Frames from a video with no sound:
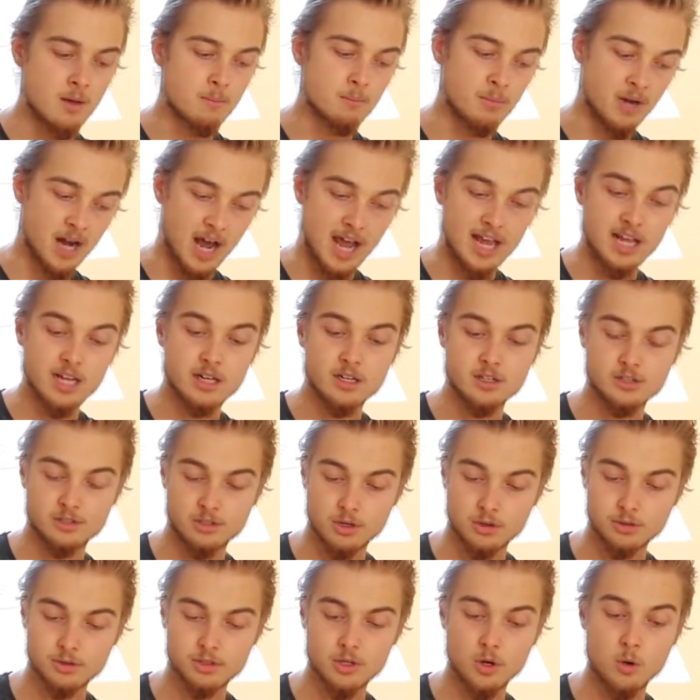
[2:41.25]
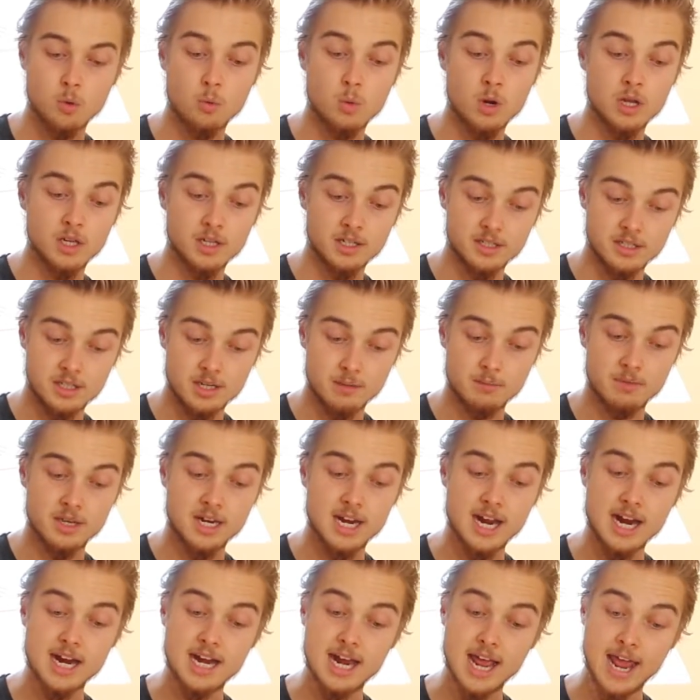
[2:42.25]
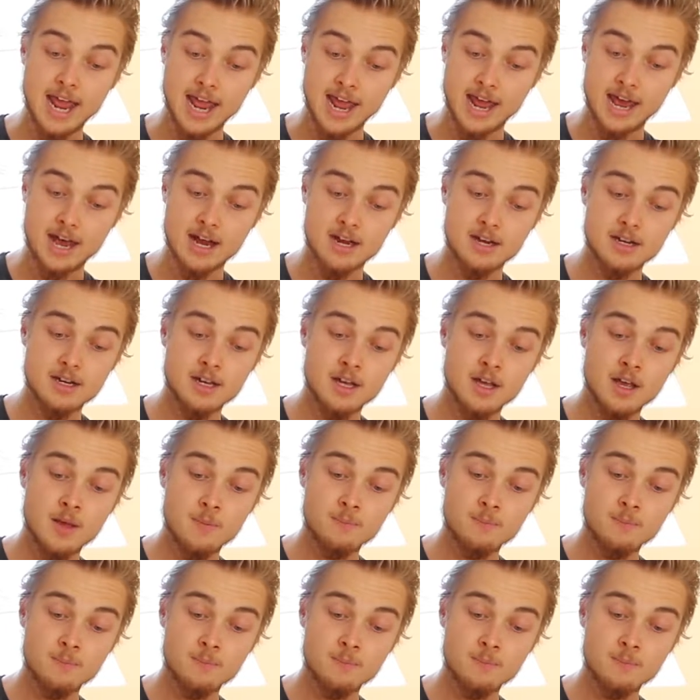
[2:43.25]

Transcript: but hyenas also will intimidate and